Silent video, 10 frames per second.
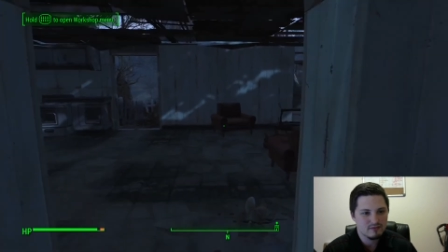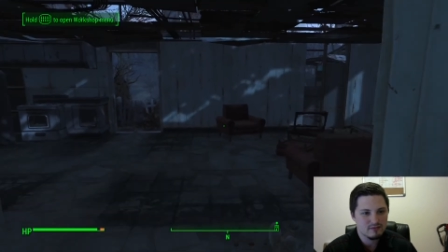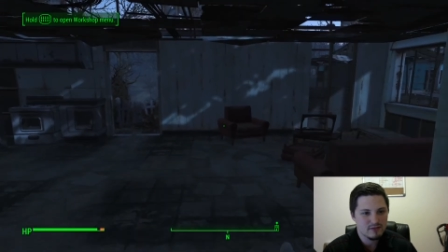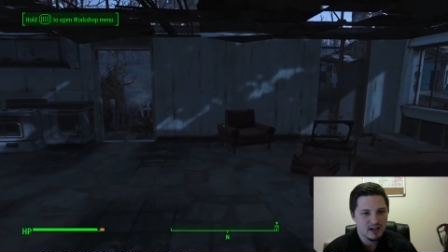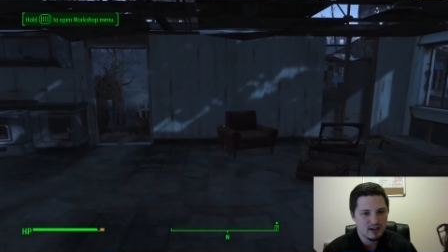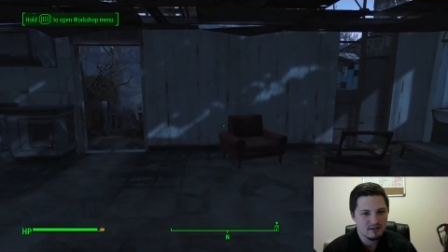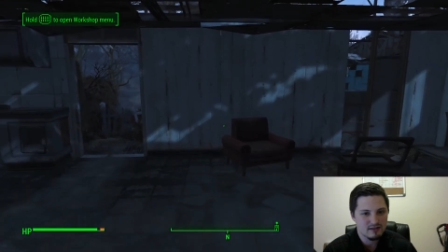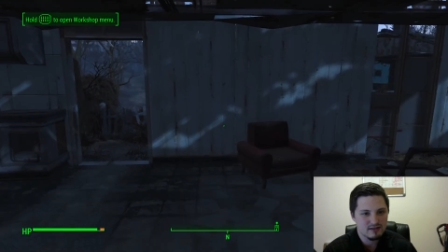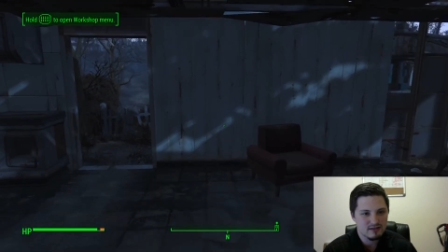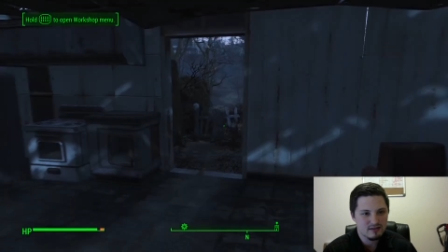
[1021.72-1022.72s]
yeah,
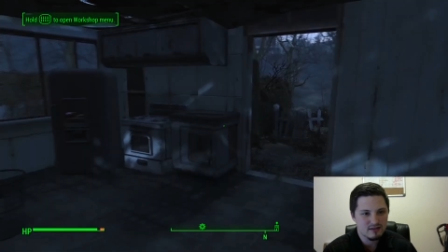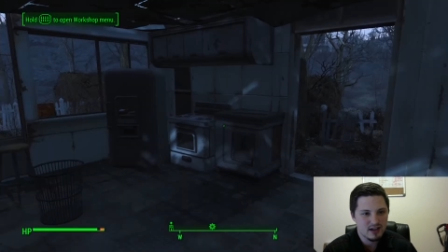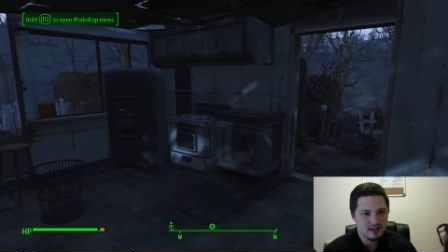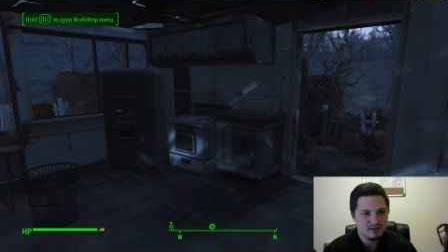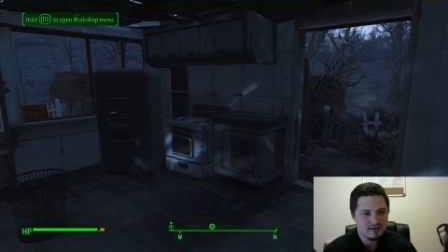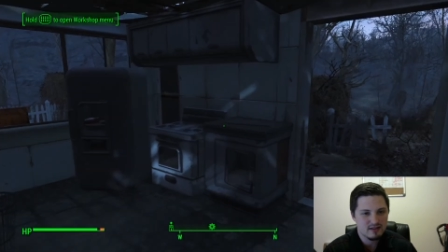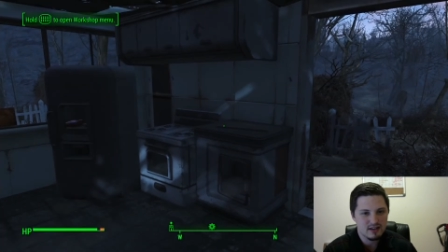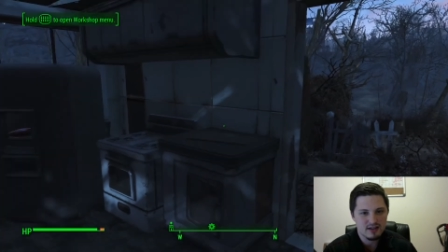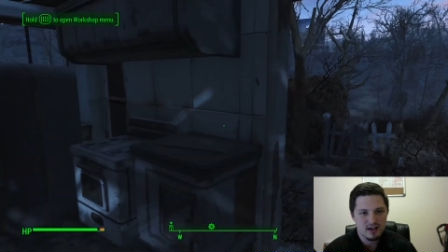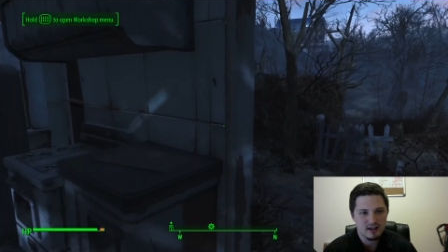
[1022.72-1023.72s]
that's
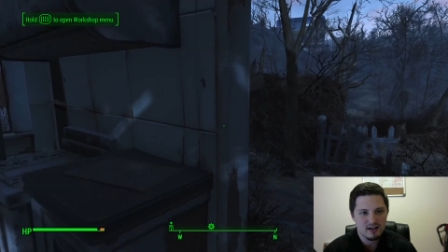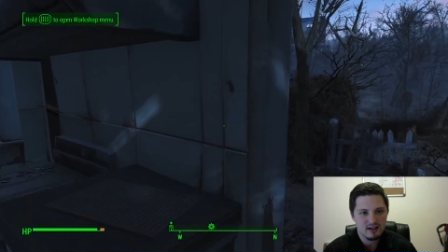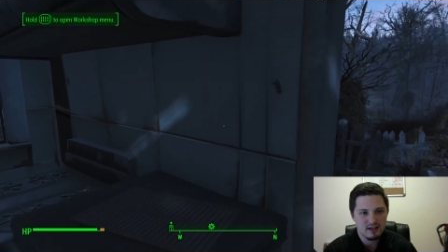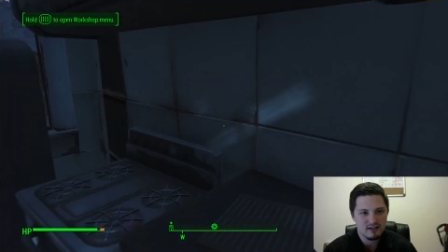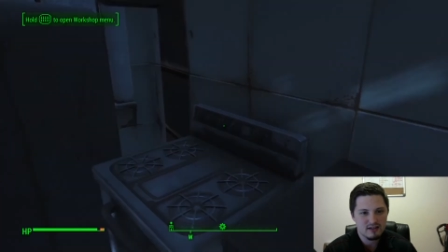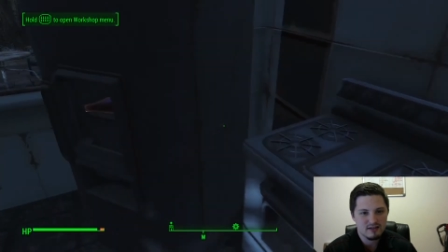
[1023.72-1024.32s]
kind of